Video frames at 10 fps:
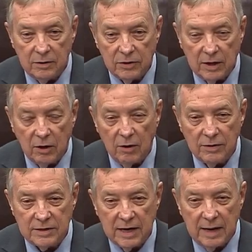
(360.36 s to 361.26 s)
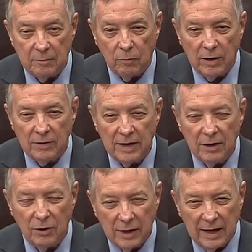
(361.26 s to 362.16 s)
you think all the time, what are they
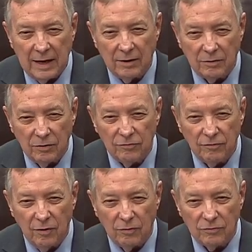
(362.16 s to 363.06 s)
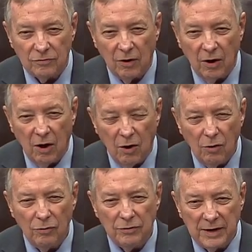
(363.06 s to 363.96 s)
looking at on those phones
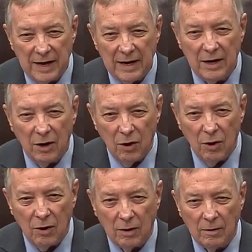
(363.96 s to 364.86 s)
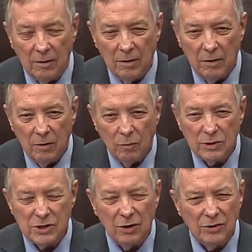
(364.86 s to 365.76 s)
all day long?
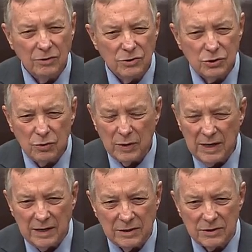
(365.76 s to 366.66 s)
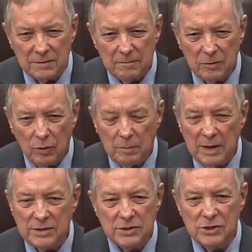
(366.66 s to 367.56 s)
What's on those screens? What
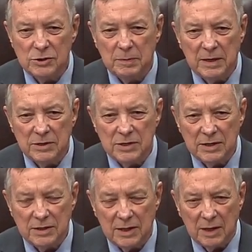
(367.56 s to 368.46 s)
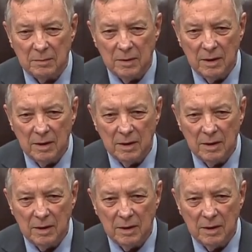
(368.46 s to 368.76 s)
message is being sent to them?